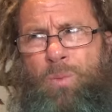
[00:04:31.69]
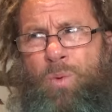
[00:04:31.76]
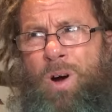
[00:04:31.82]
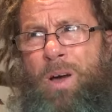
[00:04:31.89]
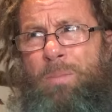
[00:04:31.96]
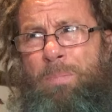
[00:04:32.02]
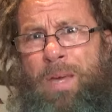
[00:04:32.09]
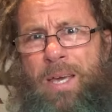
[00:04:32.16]

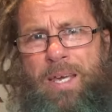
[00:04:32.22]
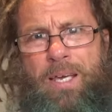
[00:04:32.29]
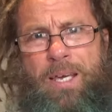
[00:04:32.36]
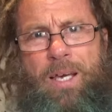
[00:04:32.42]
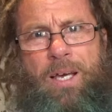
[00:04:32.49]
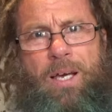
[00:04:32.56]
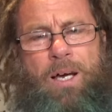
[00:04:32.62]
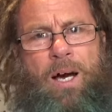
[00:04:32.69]
Why me?
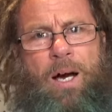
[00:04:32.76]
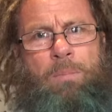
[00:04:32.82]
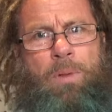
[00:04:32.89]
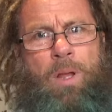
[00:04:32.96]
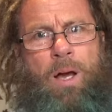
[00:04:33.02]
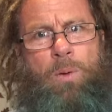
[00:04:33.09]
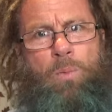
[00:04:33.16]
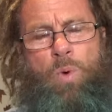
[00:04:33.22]
I'm
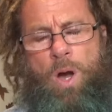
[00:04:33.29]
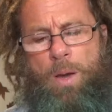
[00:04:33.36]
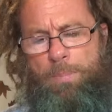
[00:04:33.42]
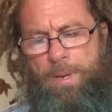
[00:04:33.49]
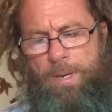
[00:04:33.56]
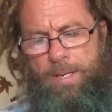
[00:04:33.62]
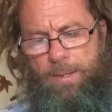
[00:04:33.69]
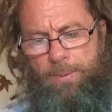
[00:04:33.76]
like, why
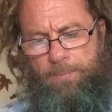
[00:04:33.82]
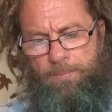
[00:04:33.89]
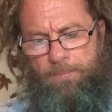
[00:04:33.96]
me?